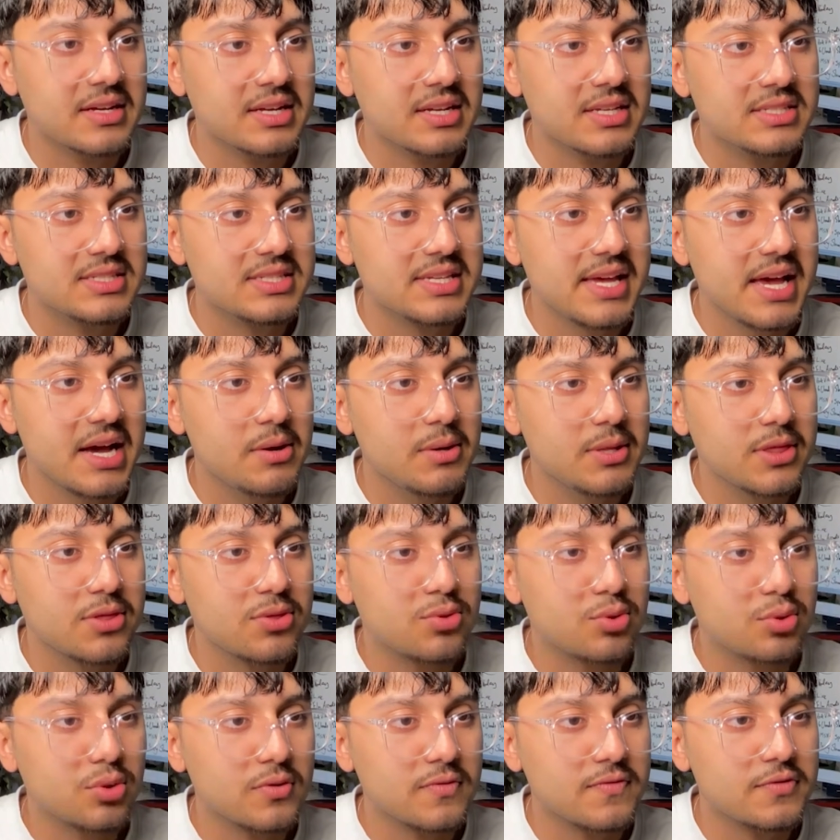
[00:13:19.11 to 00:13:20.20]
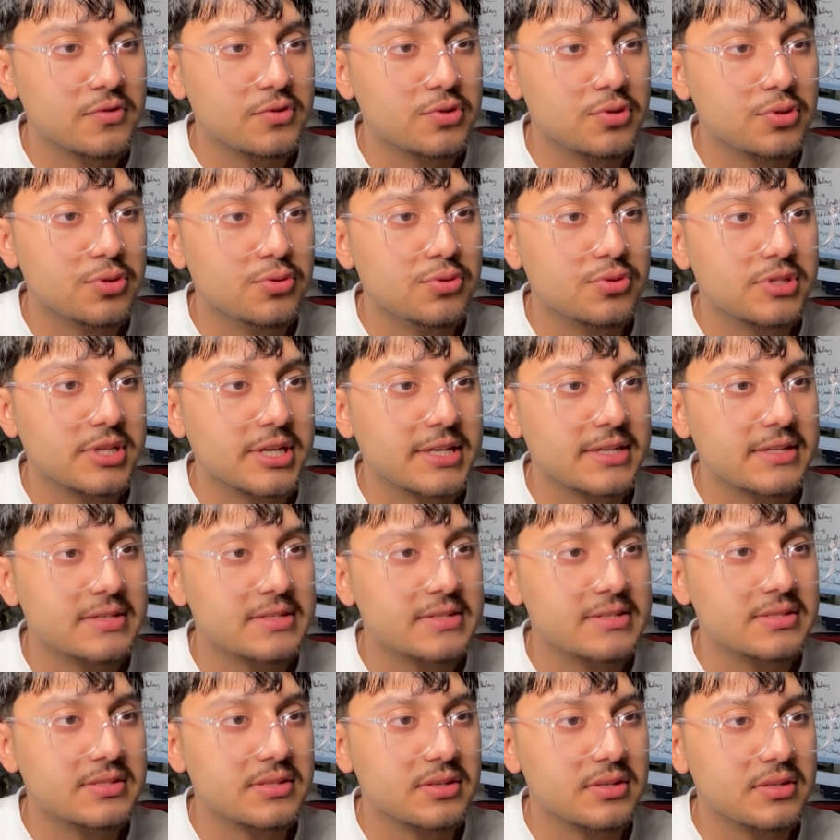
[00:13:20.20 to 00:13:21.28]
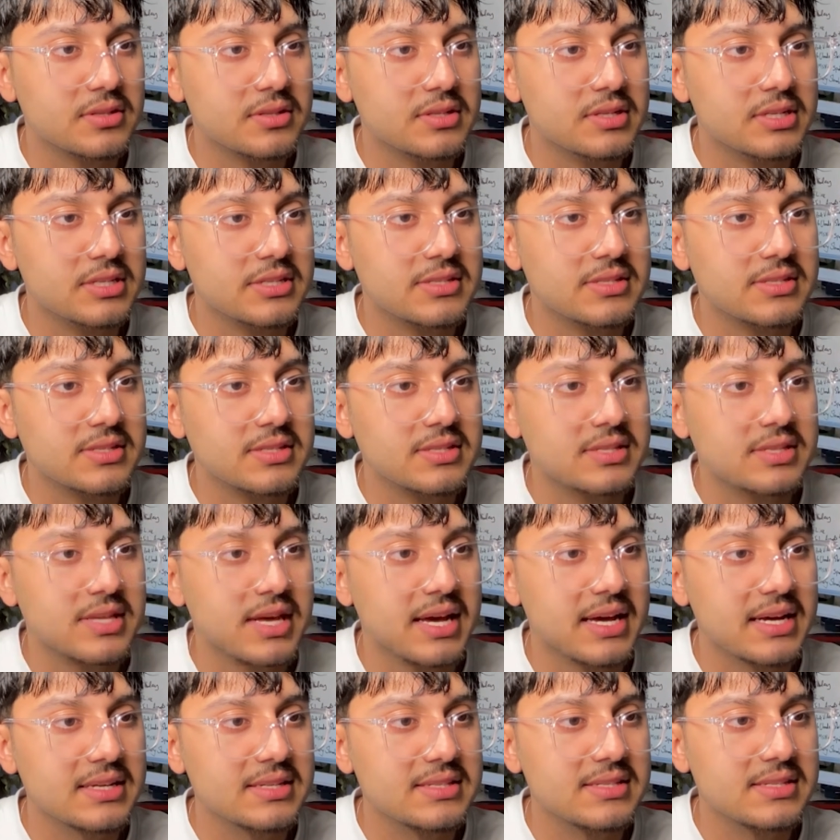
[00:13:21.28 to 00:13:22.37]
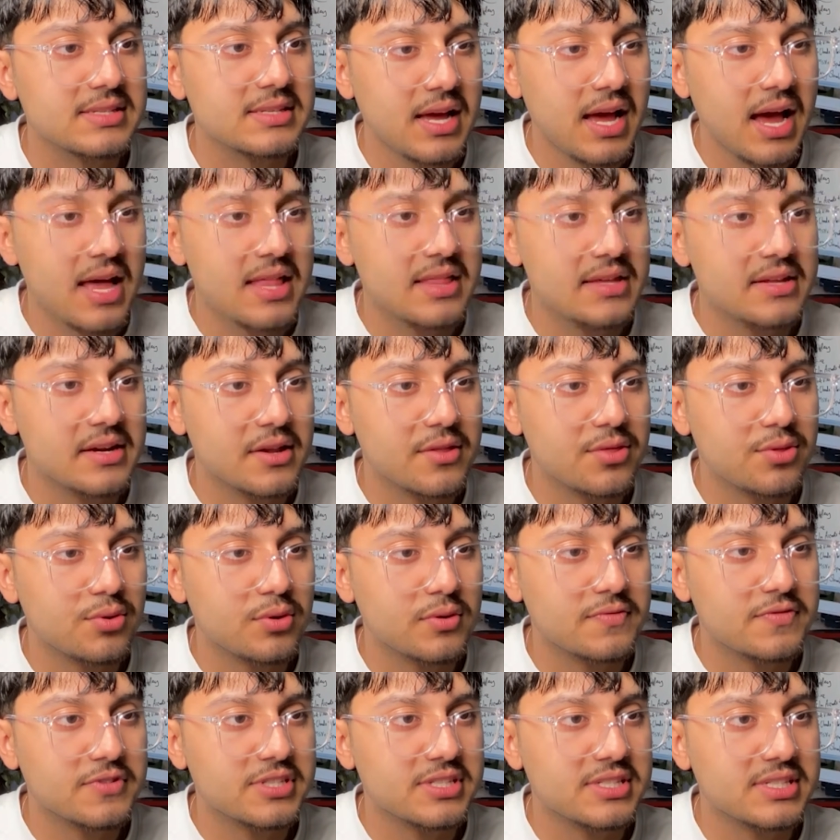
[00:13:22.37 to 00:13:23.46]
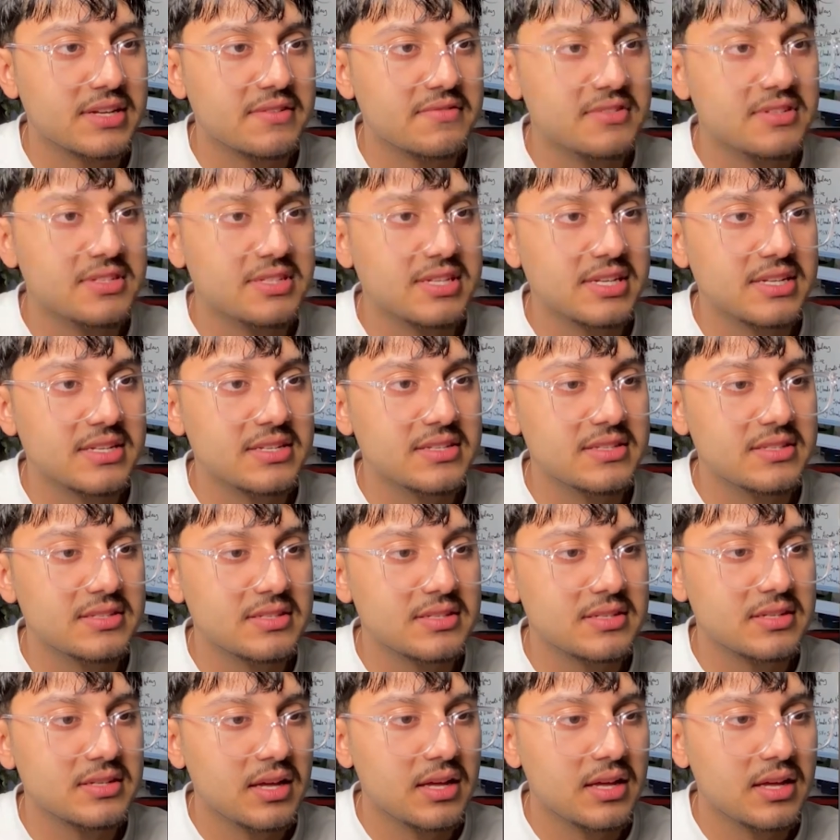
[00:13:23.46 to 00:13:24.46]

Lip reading: See how it thought for 2 seconds on this text, and then it thought for 7 seconds,